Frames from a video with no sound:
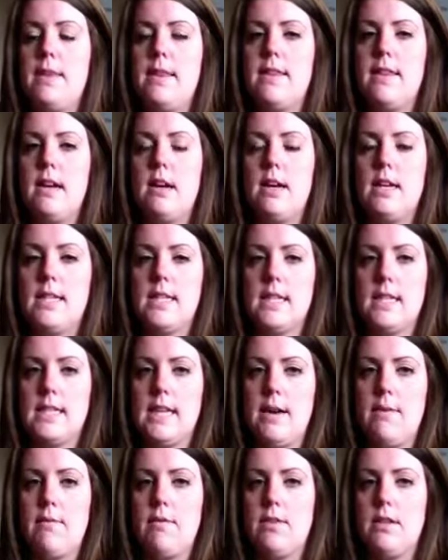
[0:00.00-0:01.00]
There is an
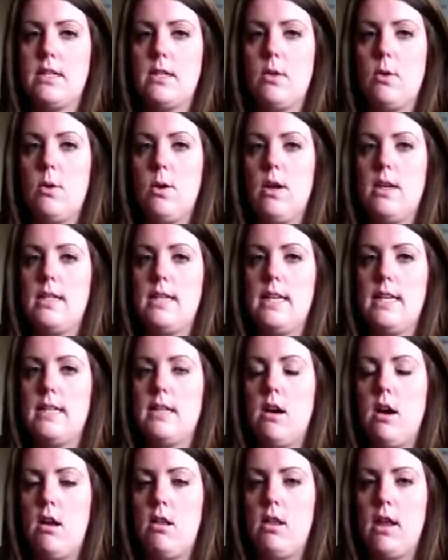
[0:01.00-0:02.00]
exam for this course. It's
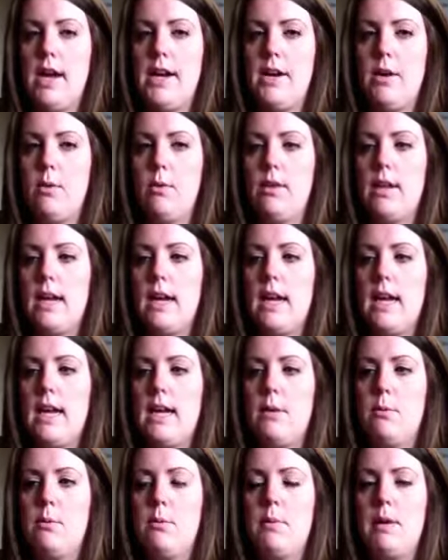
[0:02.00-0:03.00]
online only,
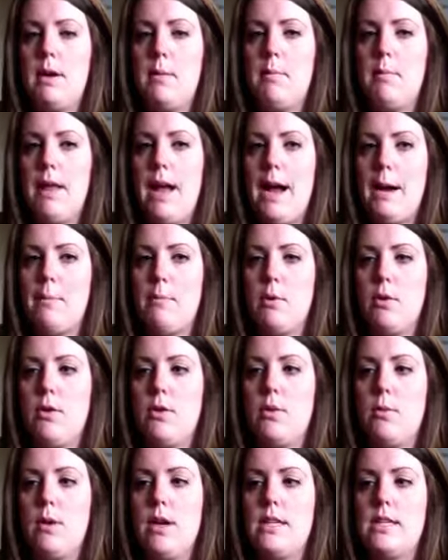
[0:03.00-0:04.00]
and it will be on Blackboard.
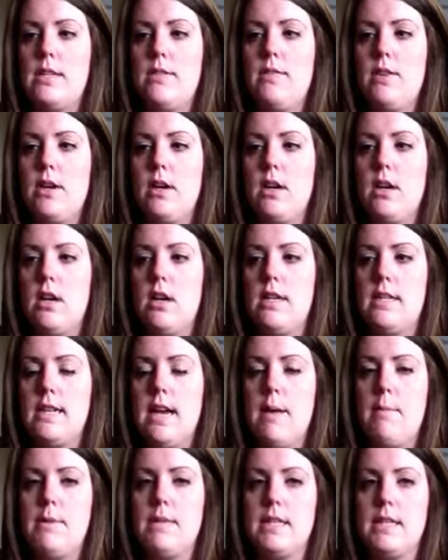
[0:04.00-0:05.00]
The rest of your
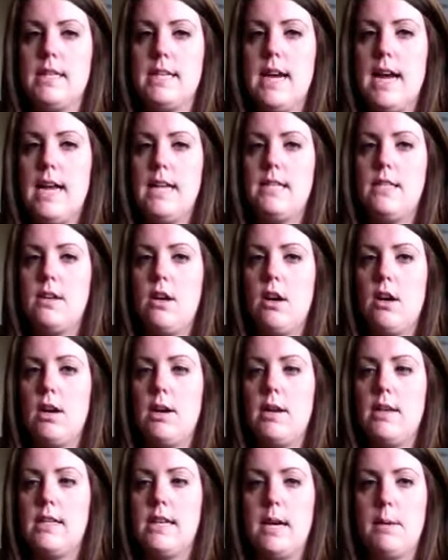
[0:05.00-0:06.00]
assignments and tests are going
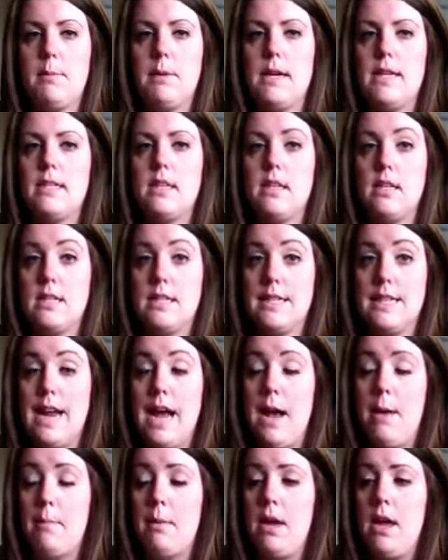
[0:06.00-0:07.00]
to take place on
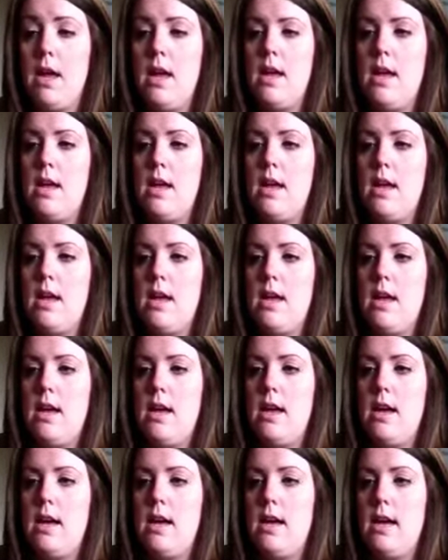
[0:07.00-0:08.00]
Snap.
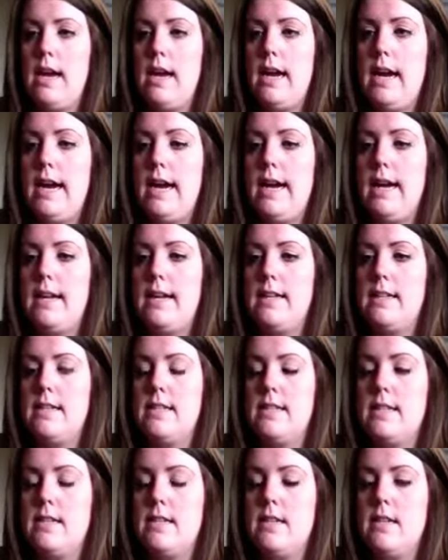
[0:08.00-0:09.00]

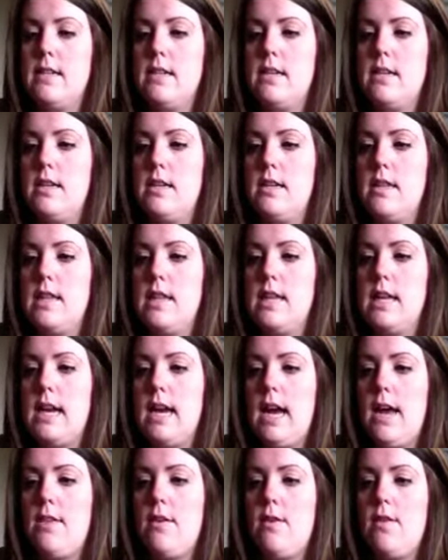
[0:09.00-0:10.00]
And
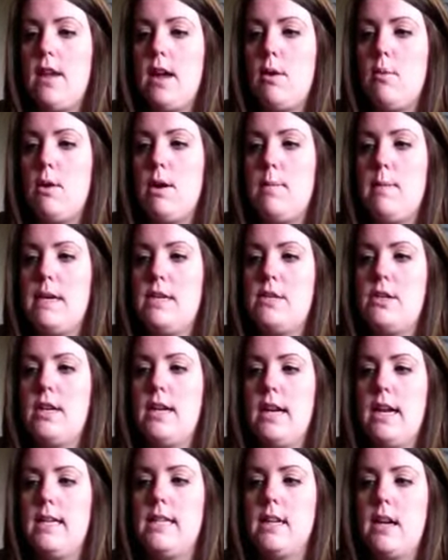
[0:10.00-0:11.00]
the other thing I want to
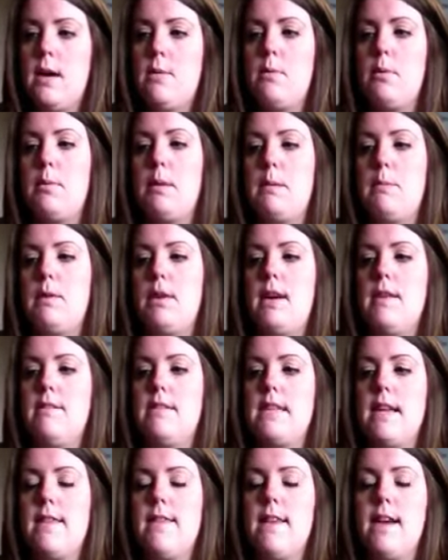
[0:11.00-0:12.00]
mention is a couple people have
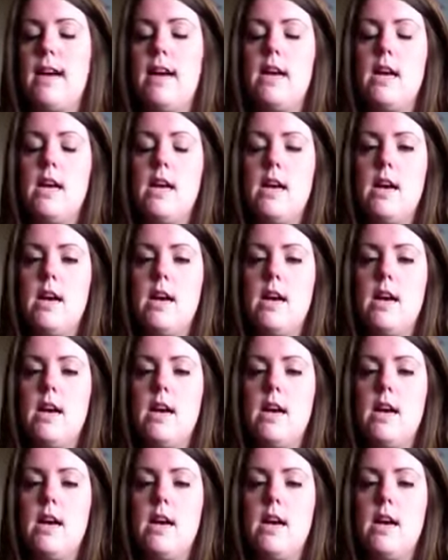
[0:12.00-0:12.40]
said that